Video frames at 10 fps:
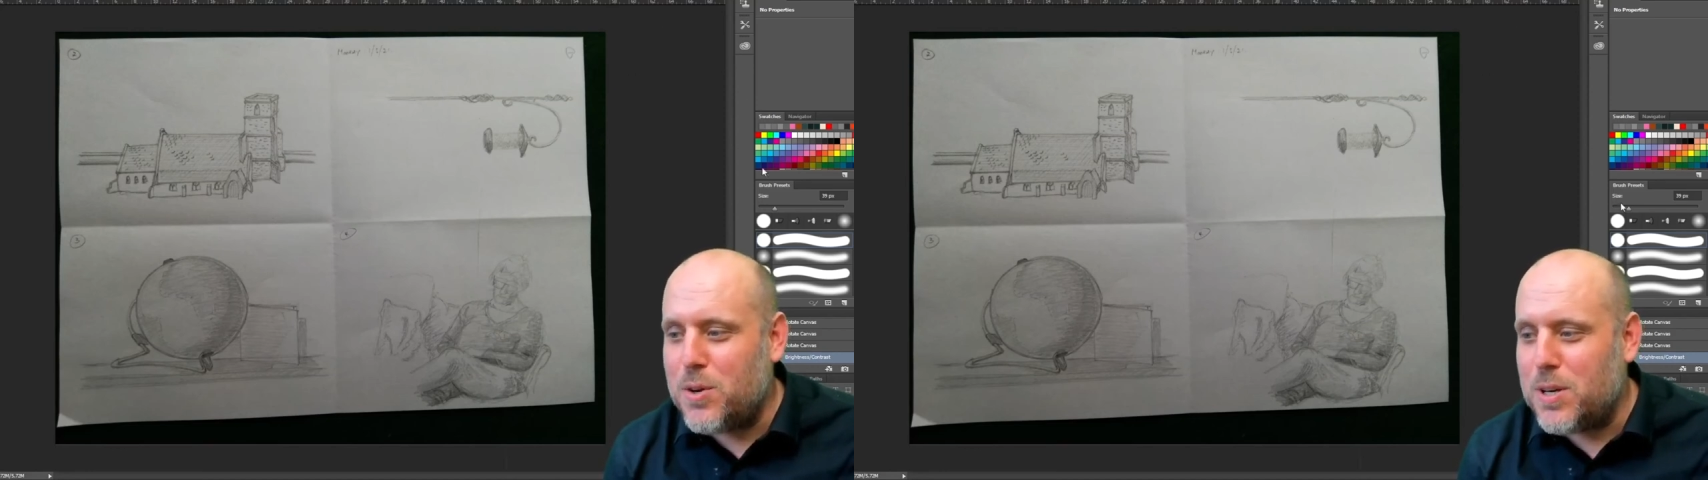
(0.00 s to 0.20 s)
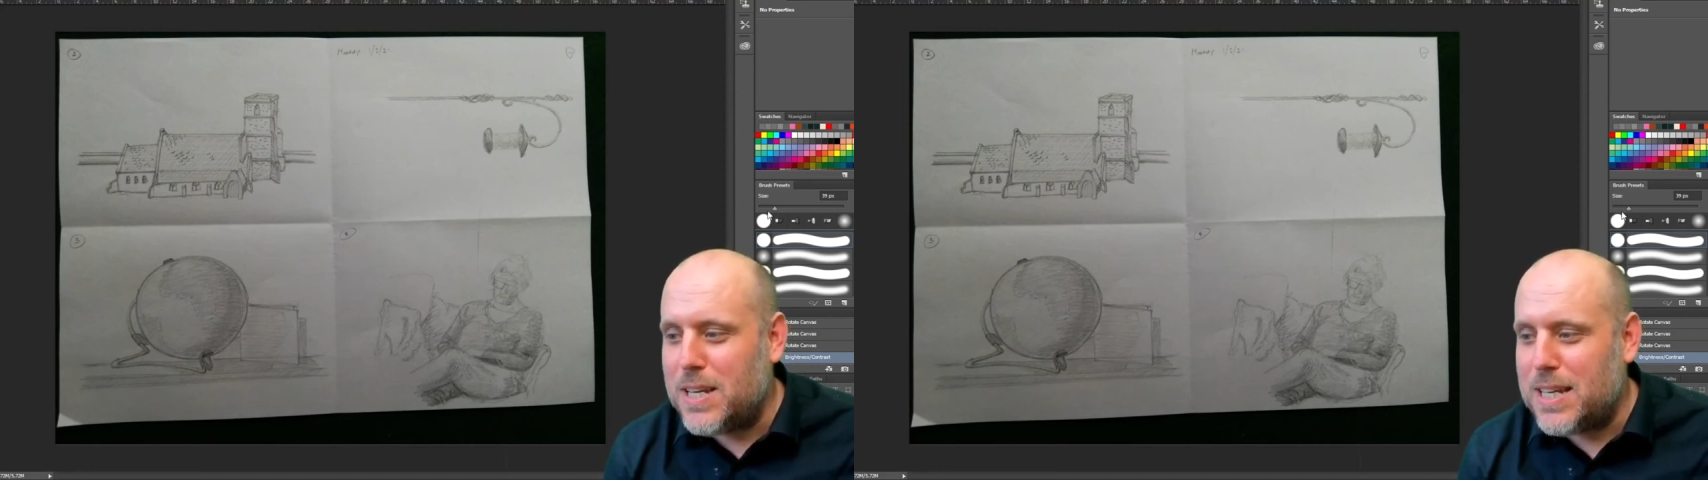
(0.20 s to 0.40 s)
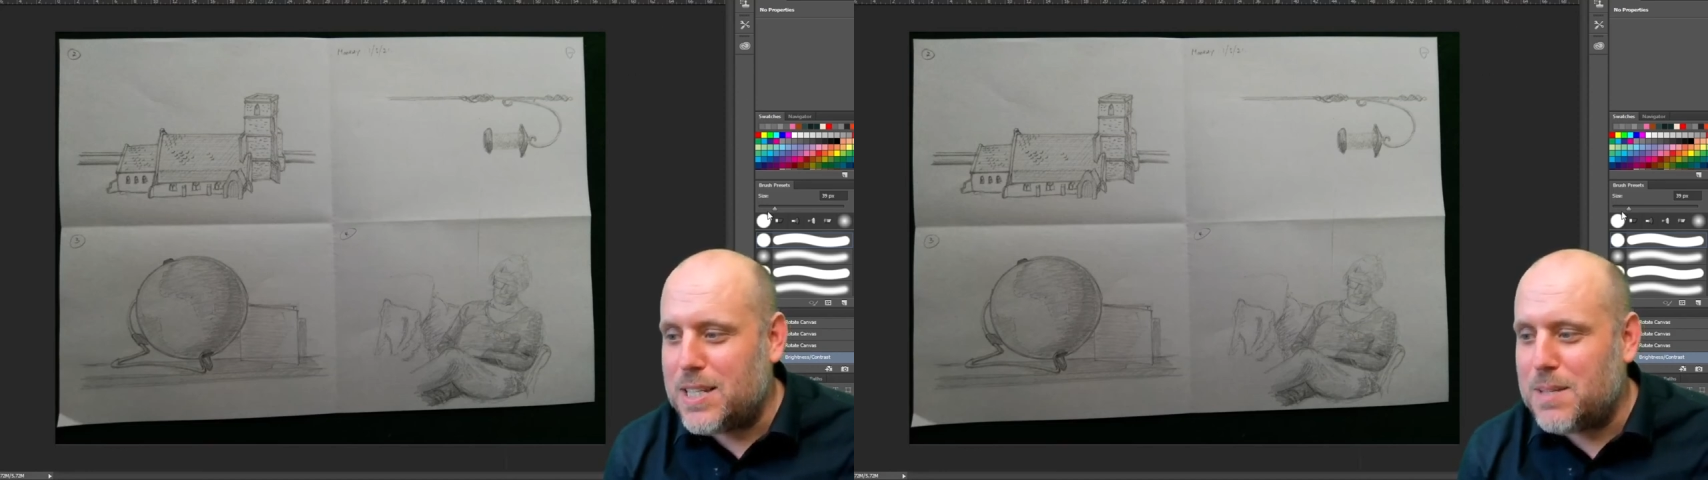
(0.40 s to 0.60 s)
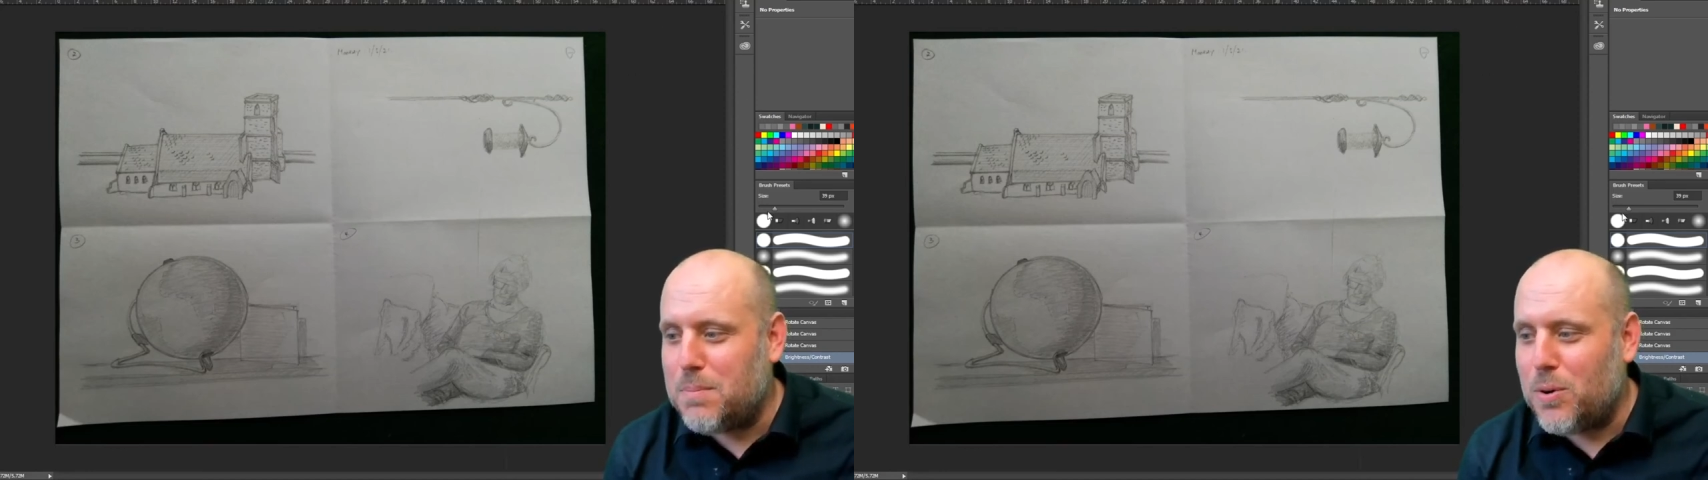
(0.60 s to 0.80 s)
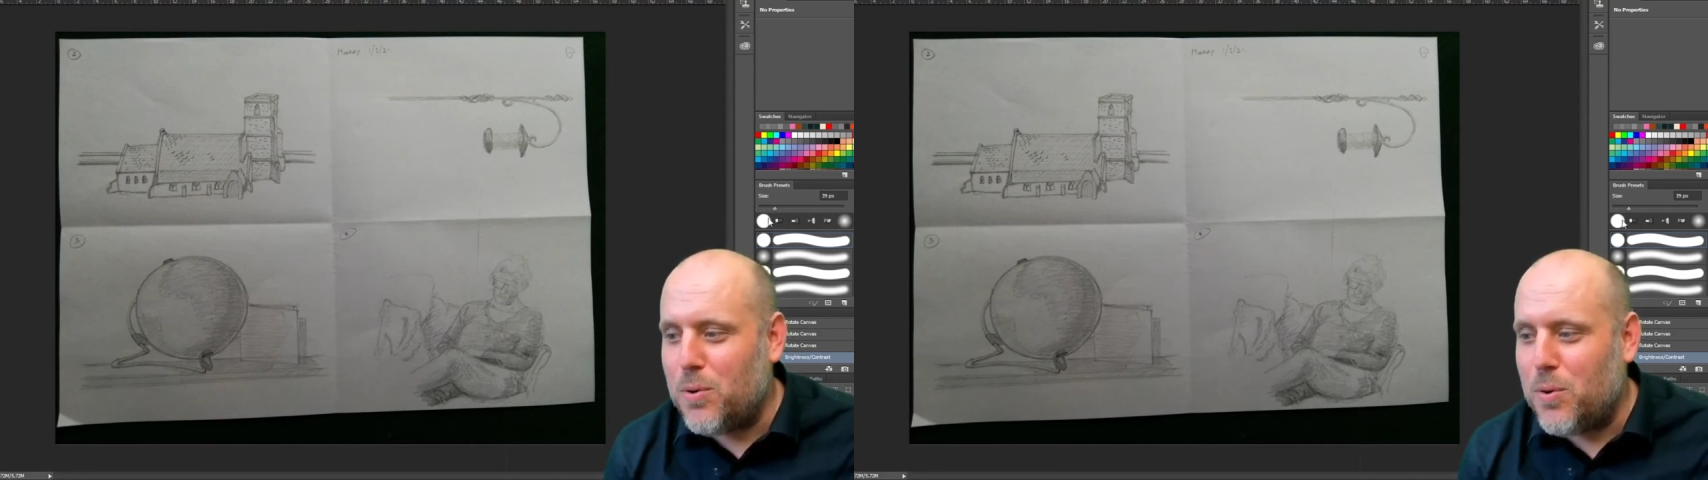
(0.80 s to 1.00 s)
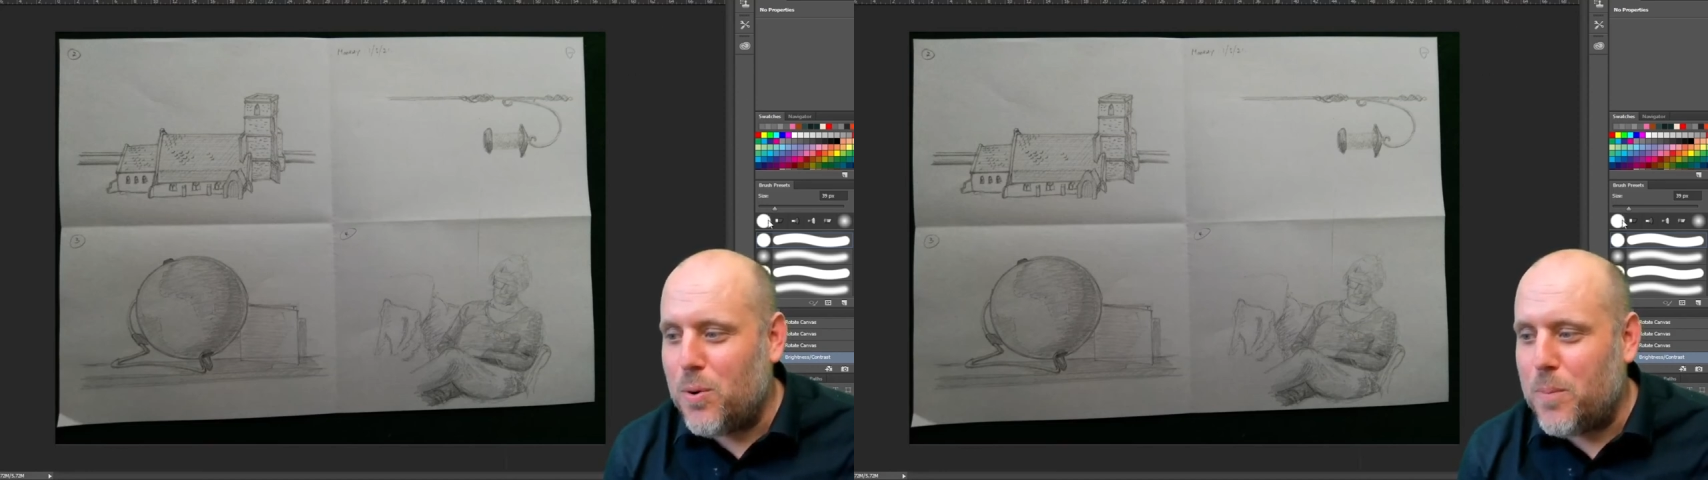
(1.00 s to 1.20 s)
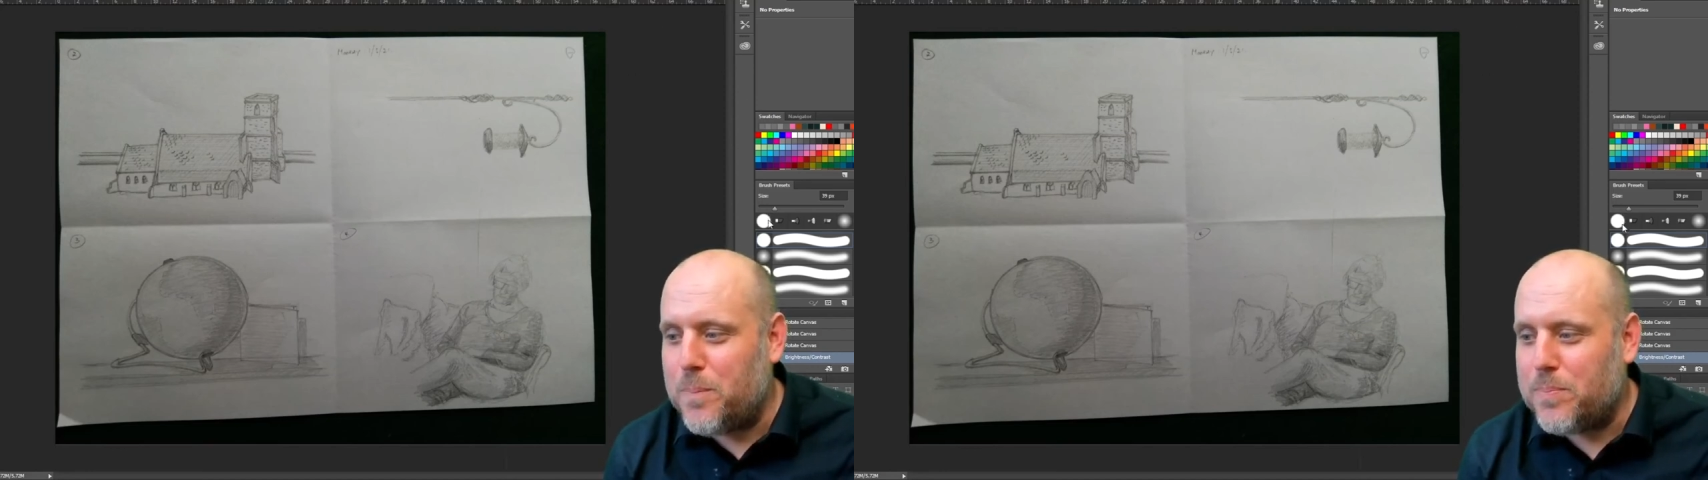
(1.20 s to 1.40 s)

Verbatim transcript: could explore.